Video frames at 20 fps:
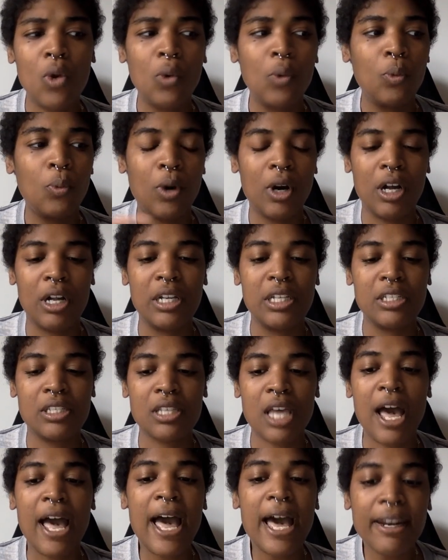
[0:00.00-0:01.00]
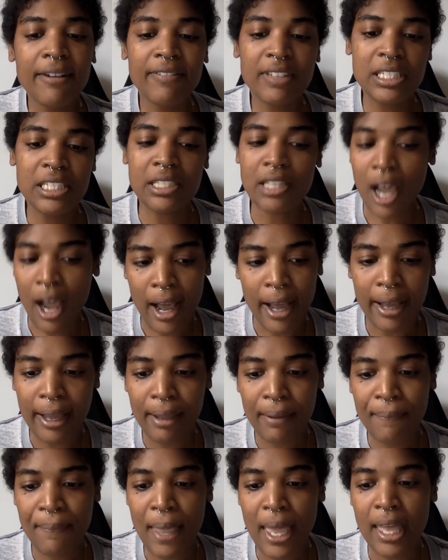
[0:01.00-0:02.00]
was ahead of its
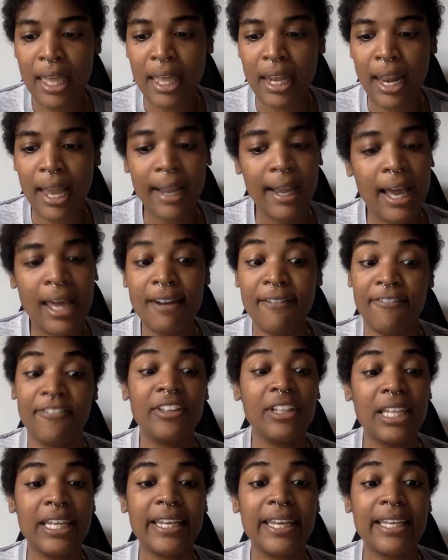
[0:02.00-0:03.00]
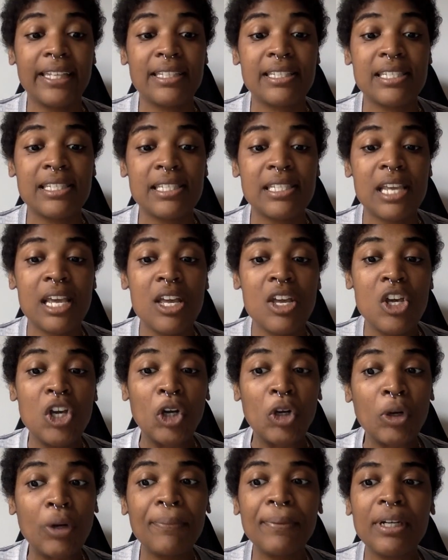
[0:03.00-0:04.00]
time, and I kind of feel like it's
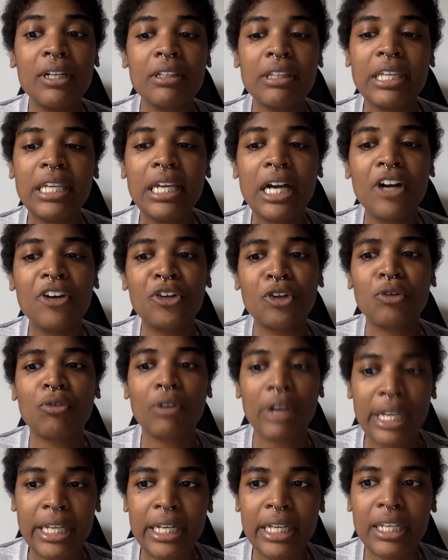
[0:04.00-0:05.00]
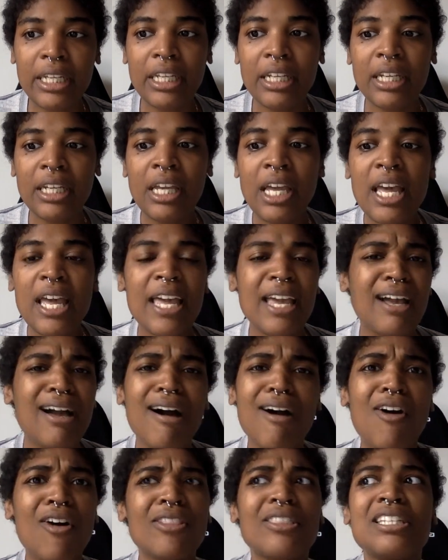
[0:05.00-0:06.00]
criminally underrated. It got
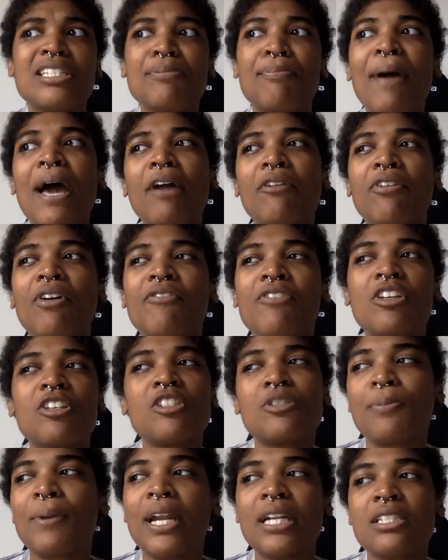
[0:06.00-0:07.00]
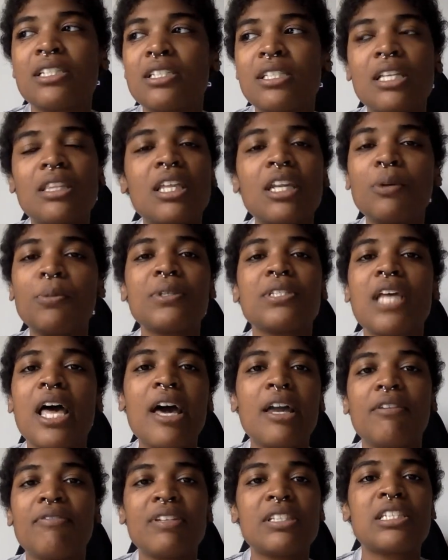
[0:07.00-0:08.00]
all these bad reviews, but I just think that it was
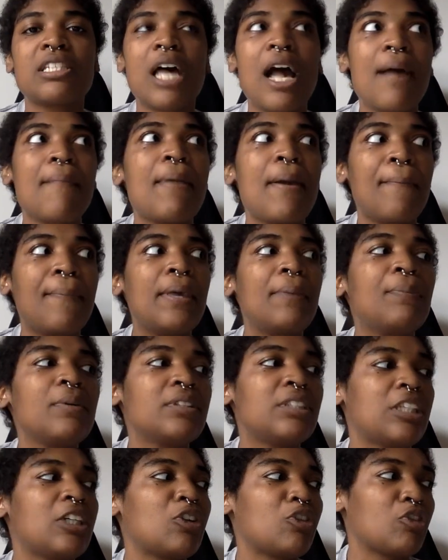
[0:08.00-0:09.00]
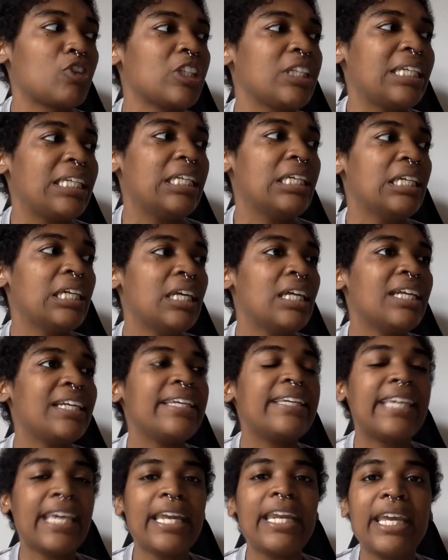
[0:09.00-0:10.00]
ahead of its time and people didn't really
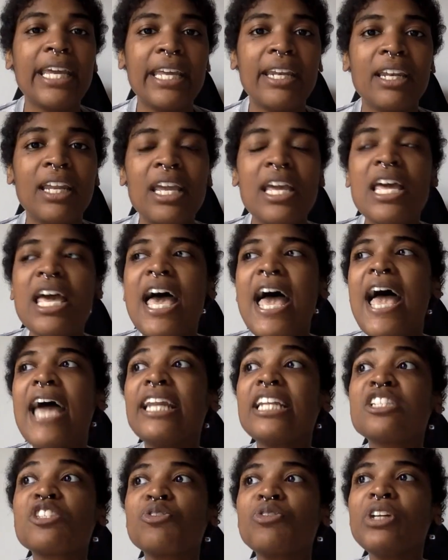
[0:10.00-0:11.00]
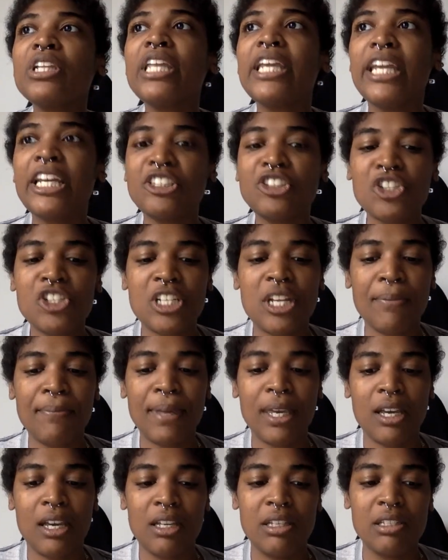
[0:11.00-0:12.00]
get it. And it's really interesting
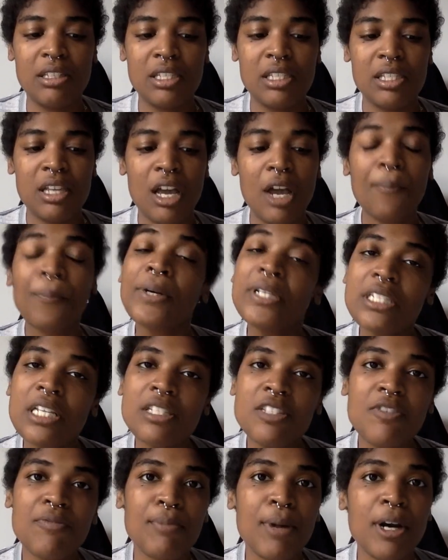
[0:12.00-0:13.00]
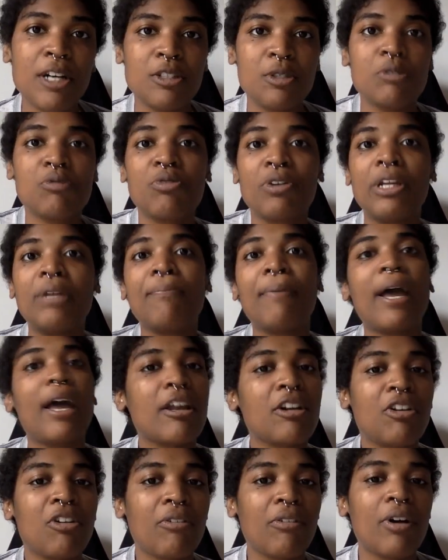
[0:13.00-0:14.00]
because A Princess of Mars was written by
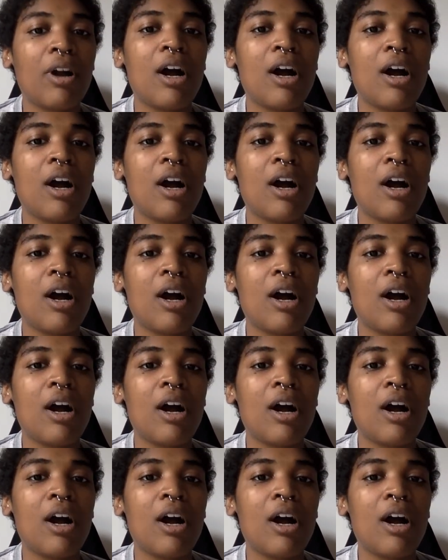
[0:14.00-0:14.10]
Edgar